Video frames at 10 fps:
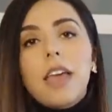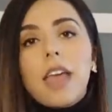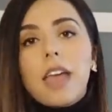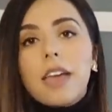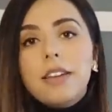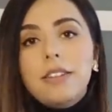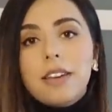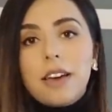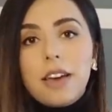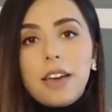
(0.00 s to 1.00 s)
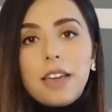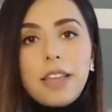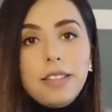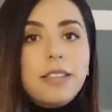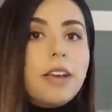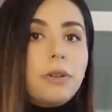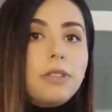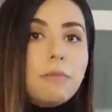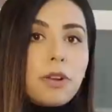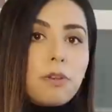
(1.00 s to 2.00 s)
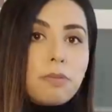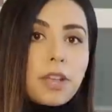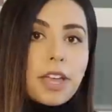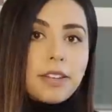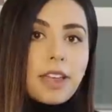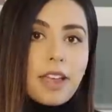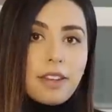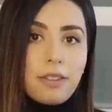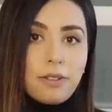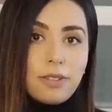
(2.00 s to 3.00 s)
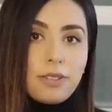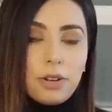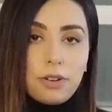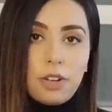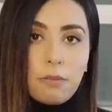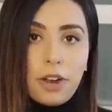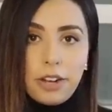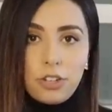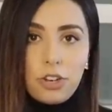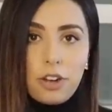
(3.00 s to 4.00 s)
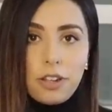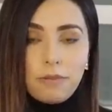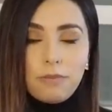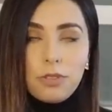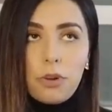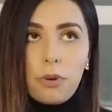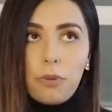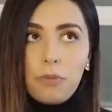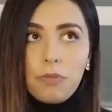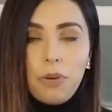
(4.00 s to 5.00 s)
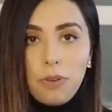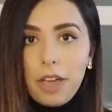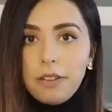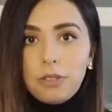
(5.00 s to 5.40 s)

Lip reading: and inside there's a metal plate and there's a serial number etched on it. So, okay.